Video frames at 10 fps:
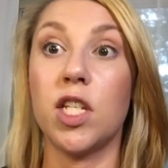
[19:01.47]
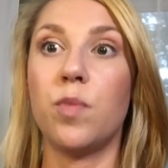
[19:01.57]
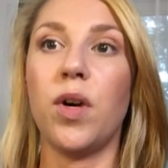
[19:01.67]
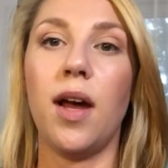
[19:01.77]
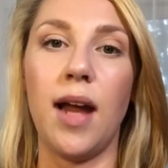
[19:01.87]

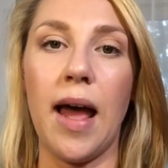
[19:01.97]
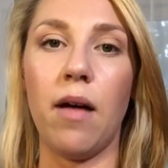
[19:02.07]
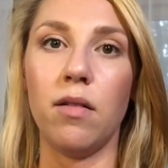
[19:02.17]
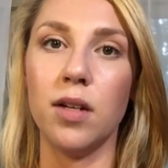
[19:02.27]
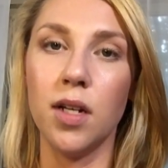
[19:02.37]
spread
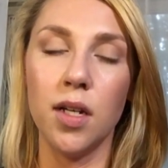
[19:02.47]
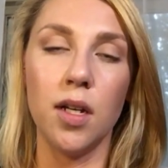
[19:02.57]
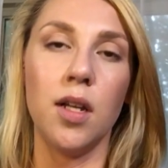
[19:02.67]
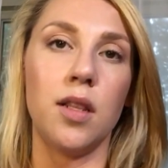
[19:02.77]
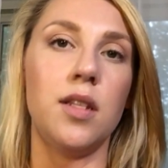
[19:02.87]
out
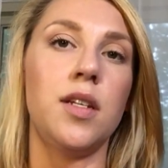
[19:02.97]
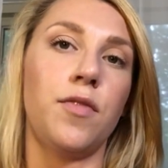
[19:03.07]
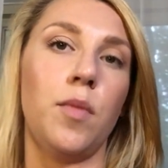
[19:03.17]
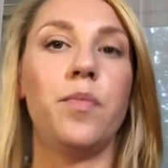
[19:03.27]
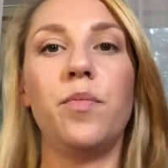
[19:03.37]
the
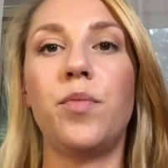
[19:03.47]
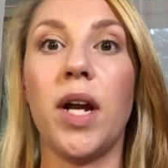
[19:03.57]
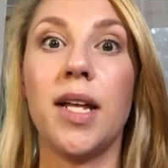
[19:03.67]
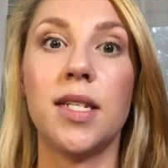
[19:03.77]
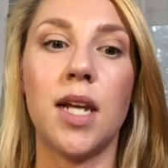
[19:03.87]
different
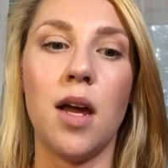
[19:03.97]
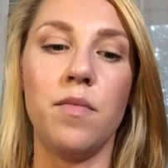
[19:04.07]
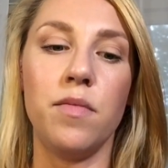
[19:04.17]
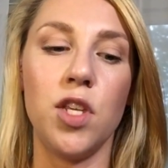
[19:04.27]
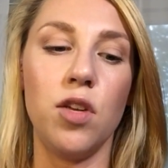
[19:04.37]
brands that
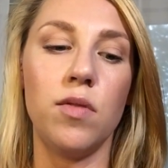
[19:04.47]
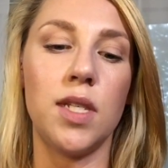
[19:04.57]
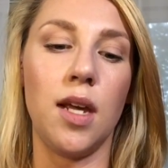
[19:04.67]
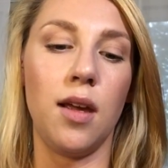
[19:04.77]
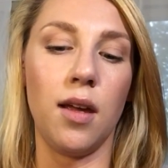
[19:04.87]
I'm
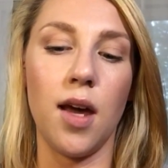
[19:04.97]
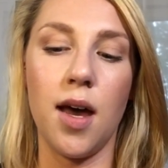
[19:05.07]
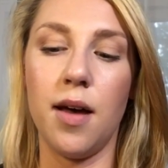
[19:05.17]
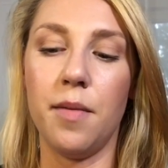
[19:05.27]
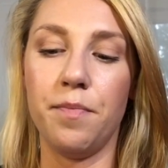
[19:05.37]
using,
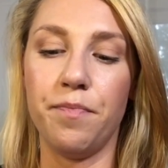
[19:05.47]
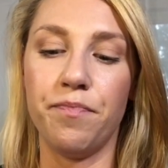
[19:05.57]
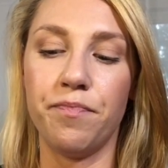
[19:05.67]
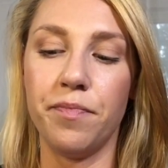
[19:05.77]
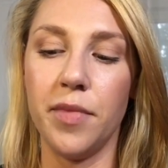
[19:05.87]

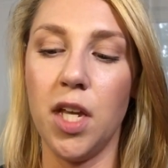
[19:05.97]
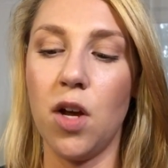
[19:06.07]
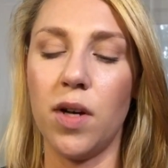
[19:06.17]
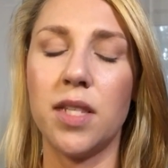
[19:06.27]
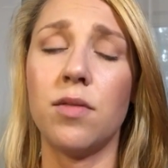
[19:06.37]
you
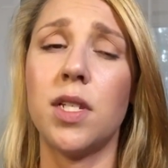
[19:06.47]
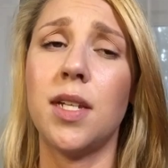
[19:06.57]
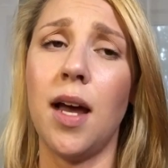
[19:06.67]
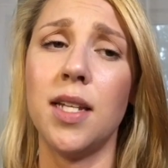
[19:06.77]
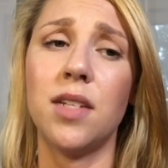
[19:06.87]
know, because there's
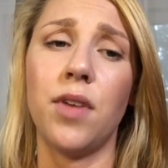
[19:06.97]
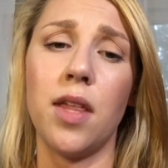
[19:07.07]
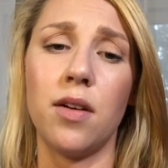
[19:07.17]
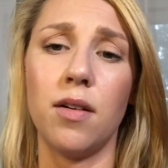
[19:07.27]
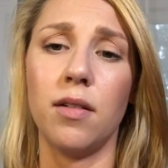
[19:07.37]
tons of
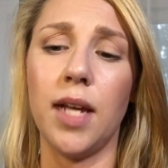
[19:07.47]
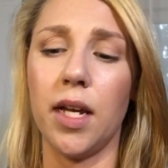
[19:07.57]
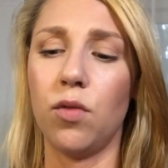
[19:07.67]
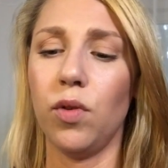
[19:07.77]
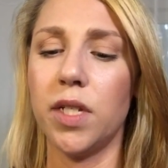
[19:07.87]
other
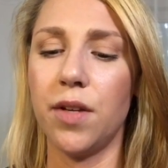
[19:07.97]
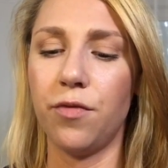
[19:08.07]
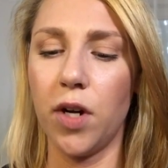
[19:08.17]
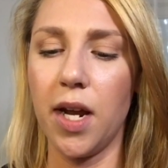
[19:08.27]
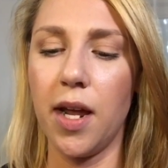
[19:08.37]
like
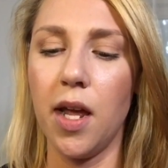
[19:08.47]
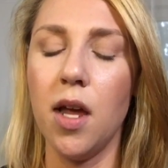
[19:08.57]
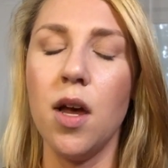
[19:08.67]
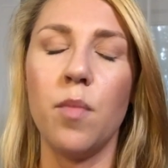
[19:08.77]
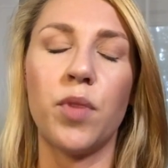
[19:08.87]
cruelty-free
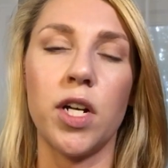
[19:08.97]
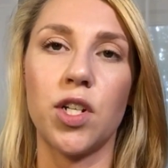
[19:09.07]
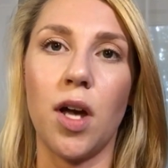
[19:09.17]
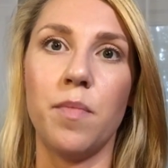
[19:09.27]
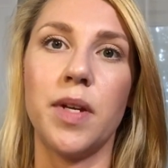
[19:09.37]

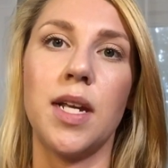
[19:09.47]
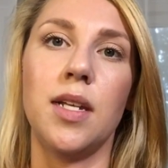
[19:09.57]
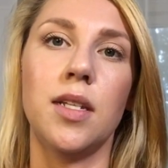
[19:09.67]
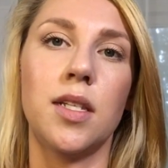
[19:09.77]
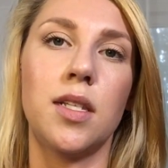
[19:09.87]
brush
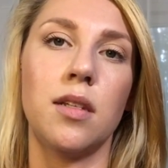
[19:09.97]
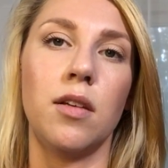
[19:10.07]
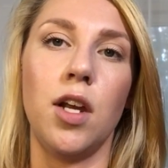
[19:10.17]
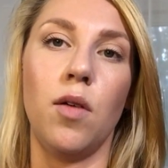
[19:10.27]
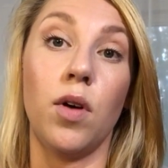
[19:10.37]
companies,
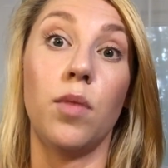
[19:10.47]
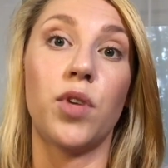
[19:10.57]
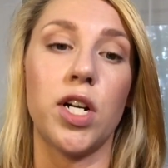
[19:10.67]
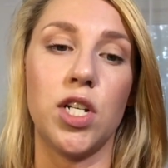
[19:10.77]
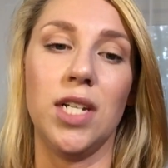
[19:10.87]
you know, or
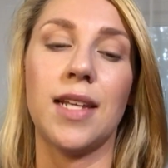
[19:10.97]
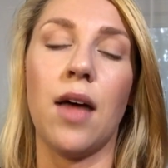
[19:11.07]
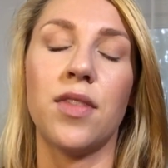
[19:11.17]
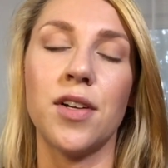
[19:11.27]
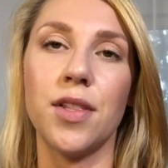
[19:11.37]
brushes
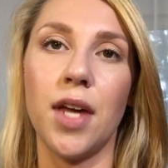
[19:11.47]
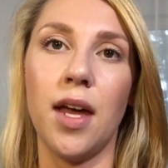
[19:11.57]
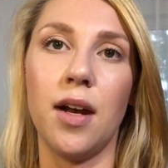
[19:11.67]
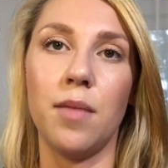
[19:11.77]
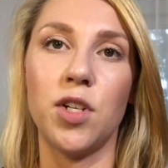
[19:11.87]
out there
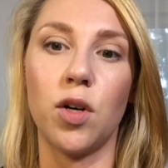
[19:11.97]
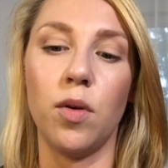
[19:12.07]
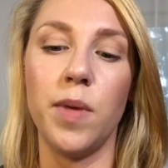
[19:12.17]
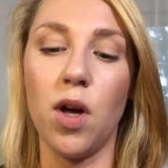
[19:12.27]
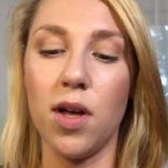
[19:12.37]
that I'm sure
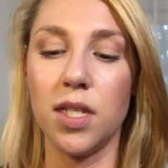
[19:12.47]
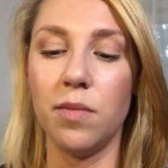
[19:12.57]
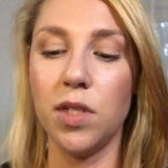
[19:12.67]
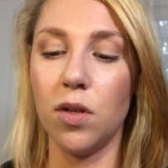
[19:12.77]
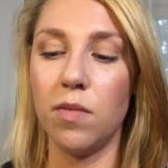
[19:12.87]
would be
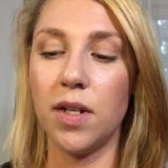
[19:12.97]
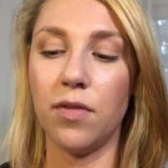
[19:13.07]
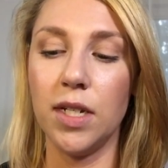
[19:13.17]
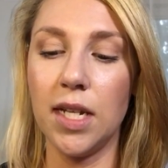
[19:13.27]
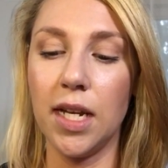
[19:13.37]
awesome. So I'm
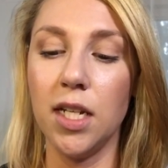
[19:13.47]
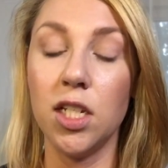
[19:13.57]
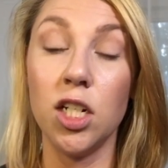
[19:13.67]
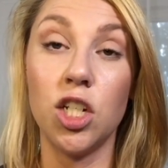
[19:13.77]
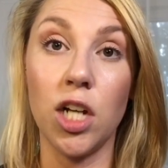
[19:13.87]
definitely taking
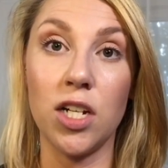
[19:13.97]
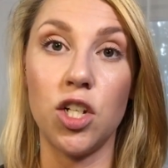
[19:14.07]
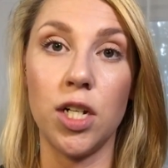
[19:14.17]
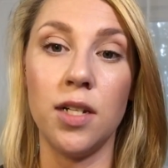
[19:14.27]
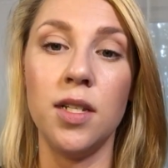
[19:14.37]

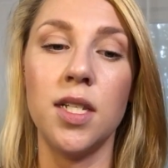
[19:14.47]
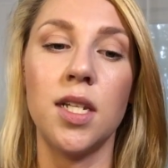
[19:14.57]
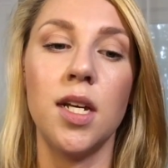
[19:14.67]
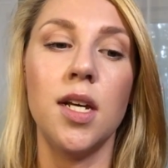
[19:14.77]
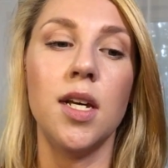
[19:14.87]
suggestions.